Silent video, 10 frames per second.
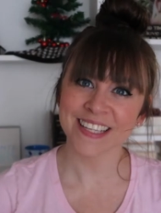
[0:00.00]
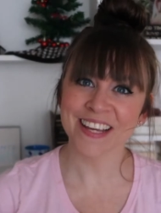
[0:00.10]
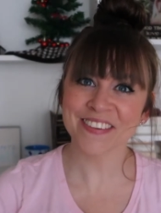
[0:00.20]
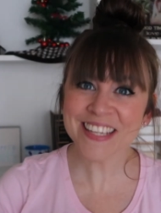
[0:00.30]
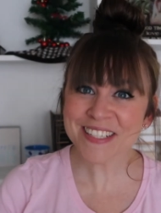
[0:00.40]

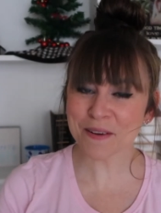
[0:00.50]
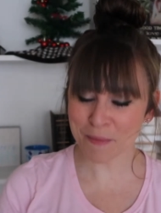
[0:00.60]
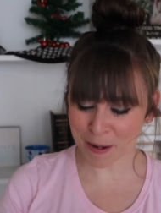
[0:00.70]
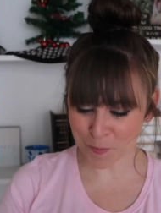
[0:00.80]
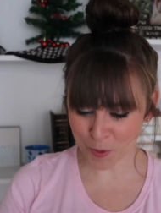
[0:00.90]
Now these are
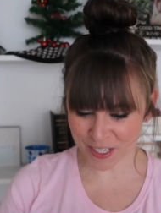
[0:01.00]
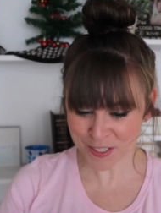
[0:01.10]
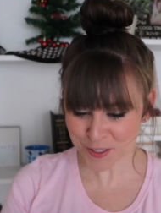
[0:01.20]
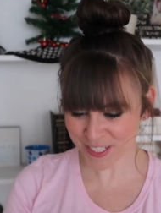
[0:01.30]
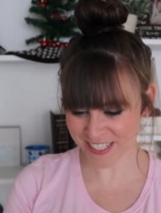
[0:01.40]
my more
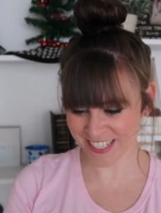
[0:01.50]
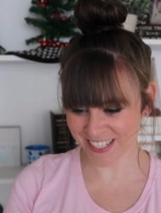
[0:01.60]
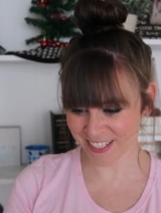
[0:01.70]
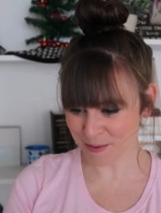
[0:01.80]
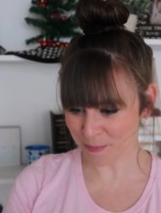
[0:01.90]

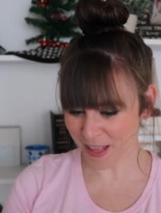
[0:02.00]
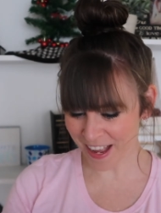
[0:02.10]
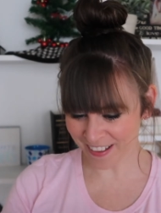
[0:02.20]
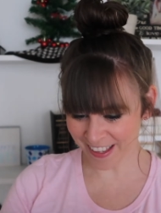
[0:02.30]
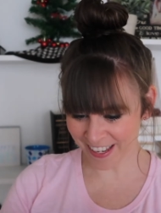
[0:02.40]
interesting
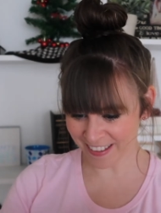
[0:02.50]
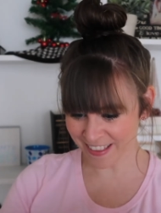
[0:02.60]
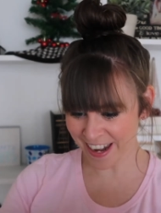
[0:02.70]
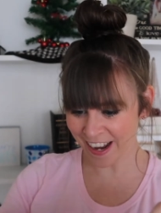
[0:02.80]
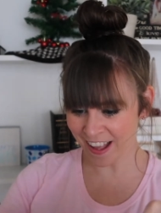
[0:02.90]
black legging
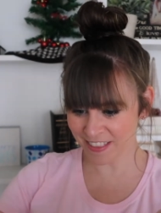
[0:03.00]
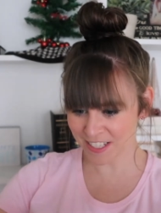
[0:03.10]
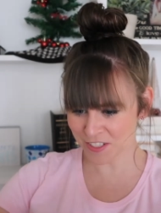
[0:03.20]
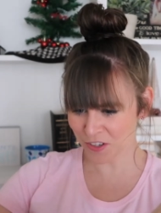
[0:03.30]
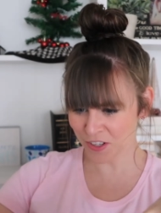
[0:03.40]
that I got.
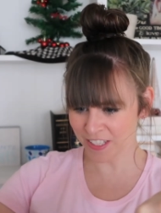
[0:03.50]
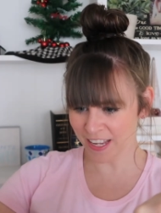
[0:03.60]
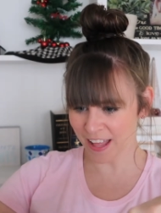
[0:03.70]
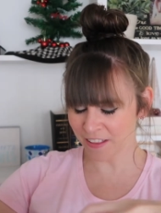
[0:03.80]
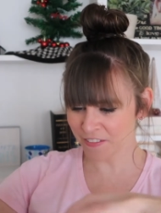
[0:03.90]
These are called
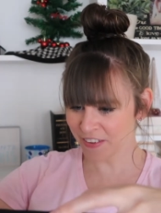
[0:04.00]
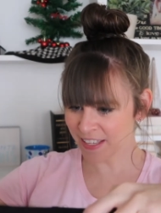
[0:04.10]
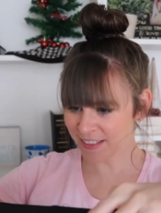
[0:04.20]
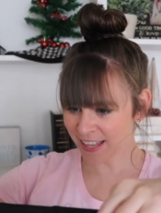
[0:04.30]
the Elevate